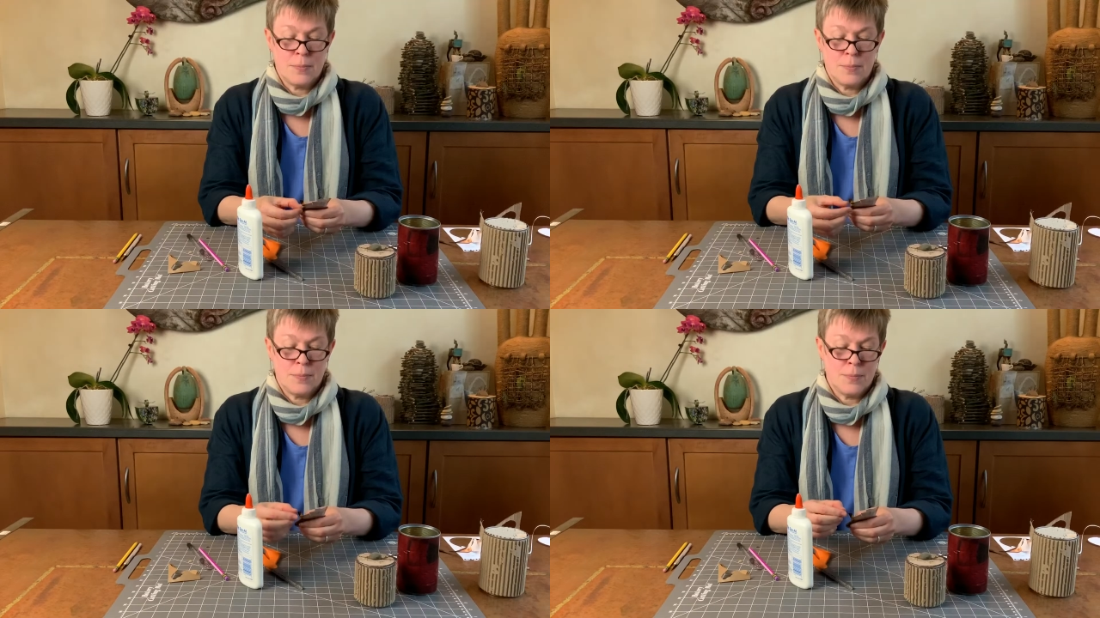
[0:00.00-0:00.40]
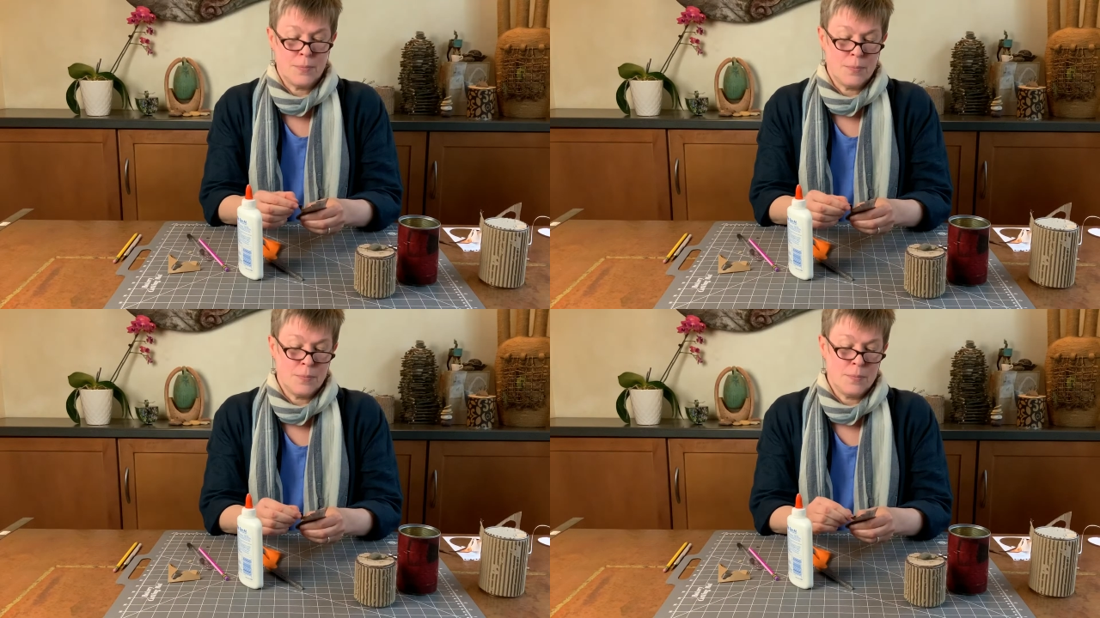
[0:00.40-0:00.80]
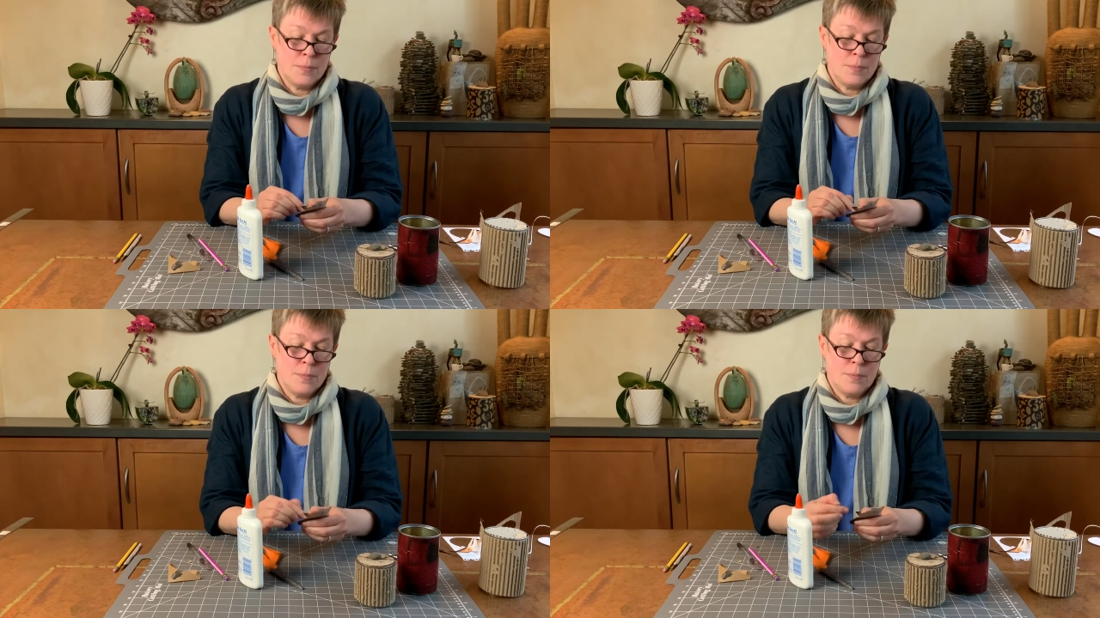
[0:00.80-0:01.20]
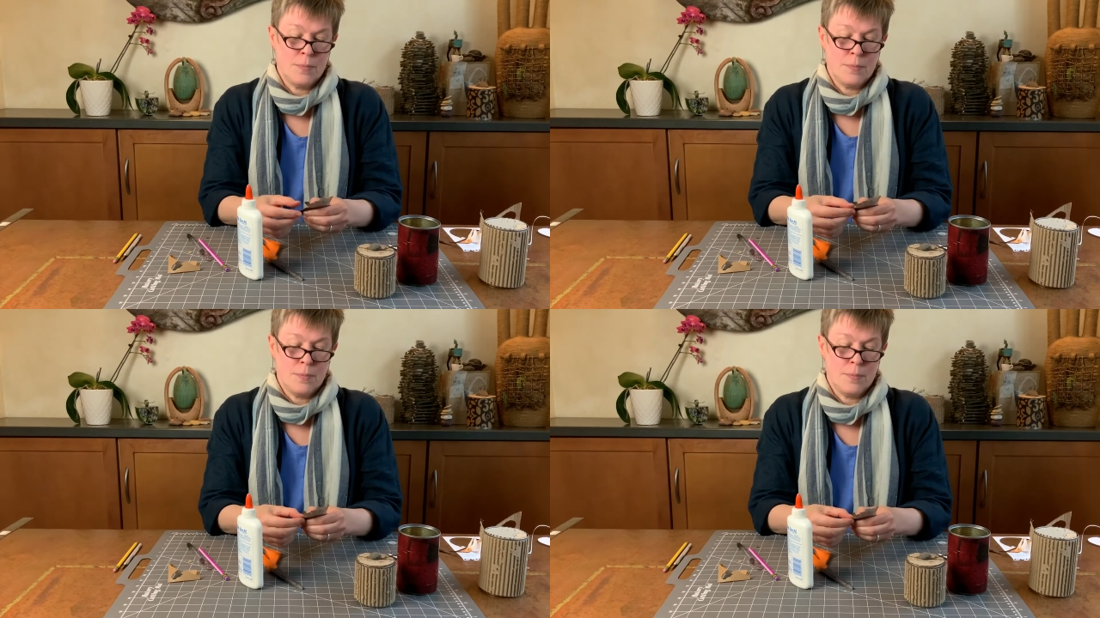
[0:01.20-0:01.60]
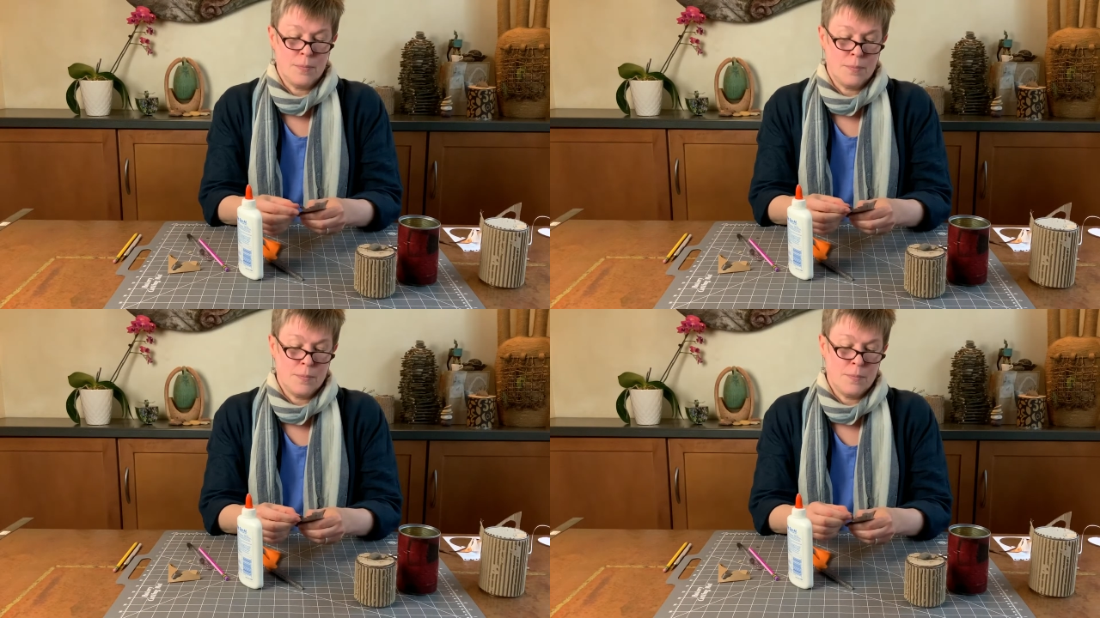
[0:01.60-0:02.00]

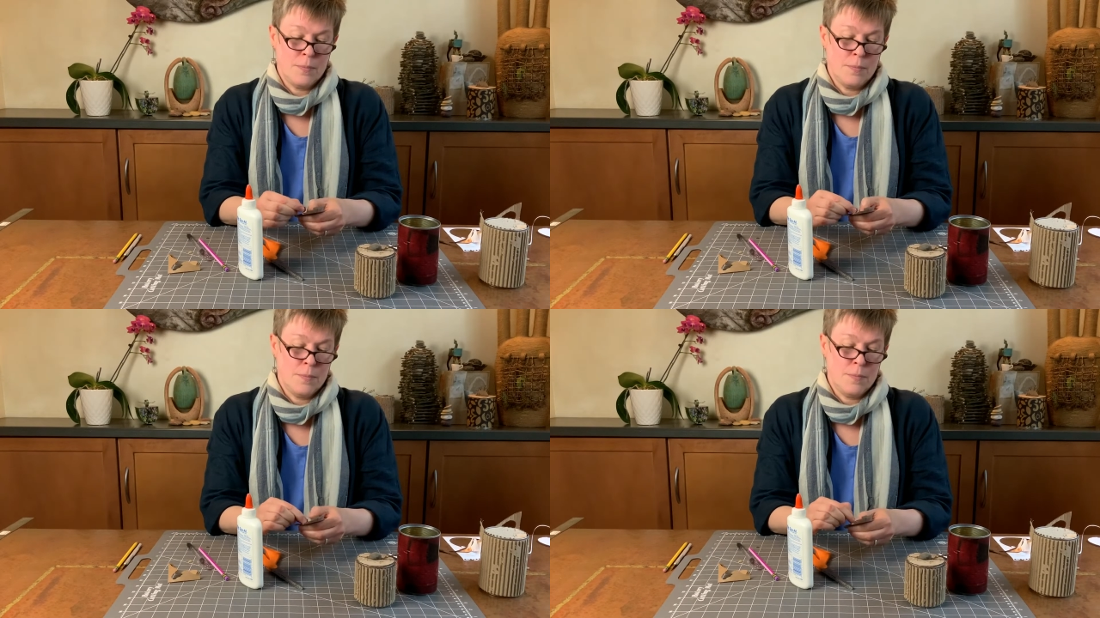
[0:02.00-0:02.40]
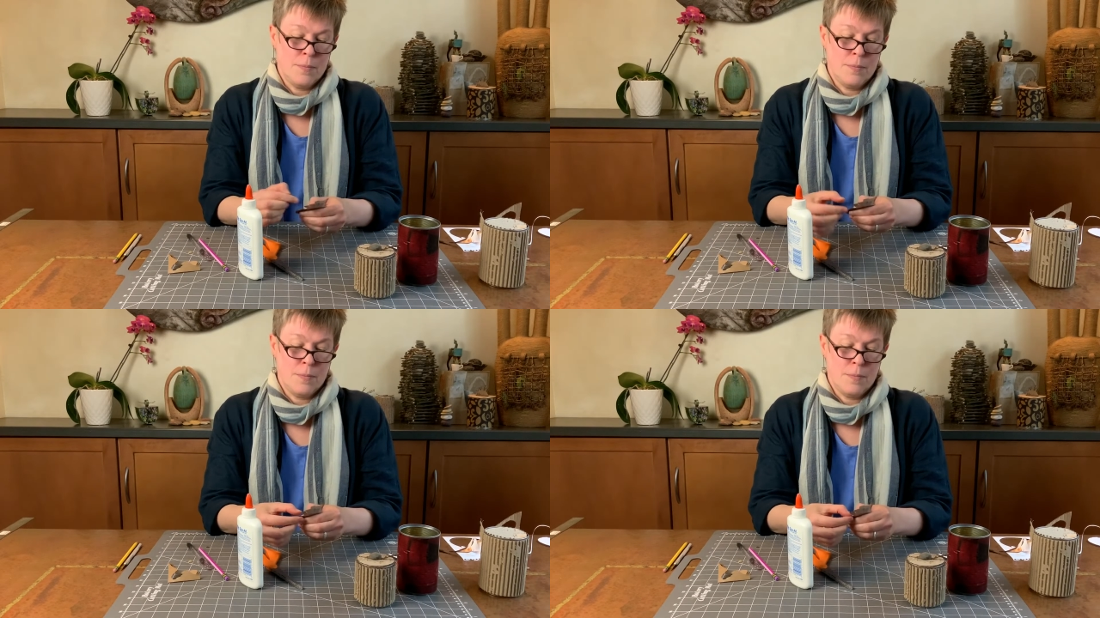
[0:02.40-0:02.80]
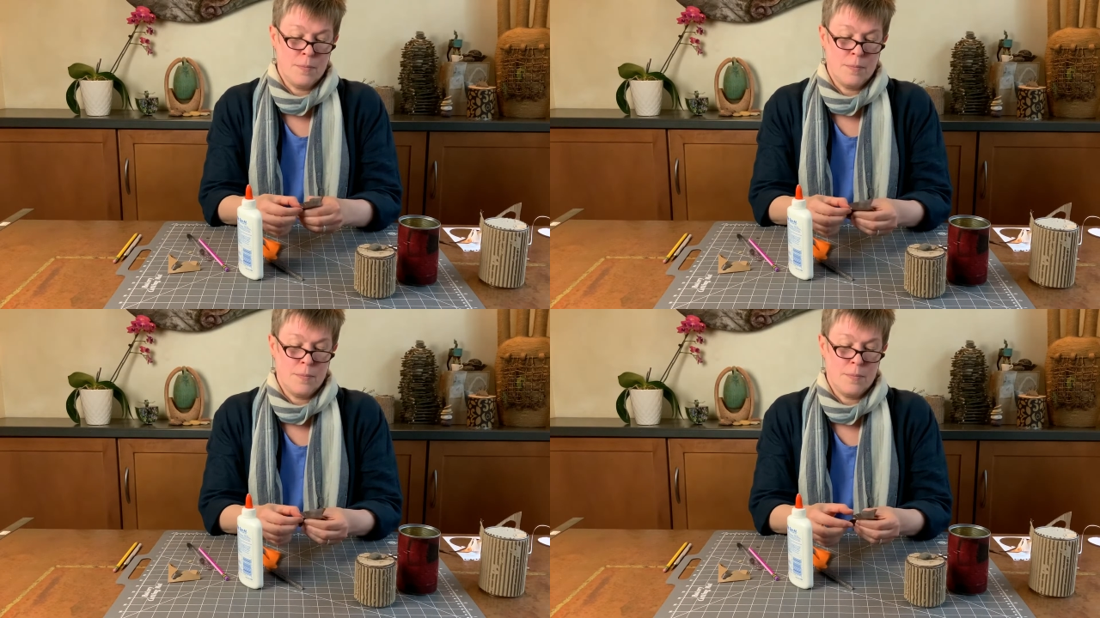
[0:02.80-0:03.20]
(no one is talking)